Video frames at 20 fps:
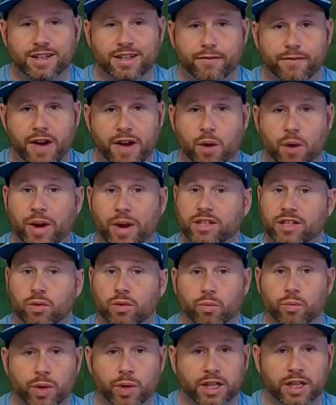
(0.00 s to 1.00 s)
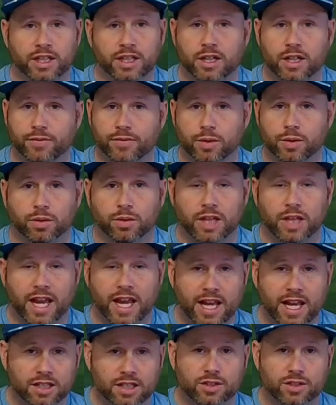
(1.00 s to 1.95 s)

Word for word: fairways are really difficult to hit.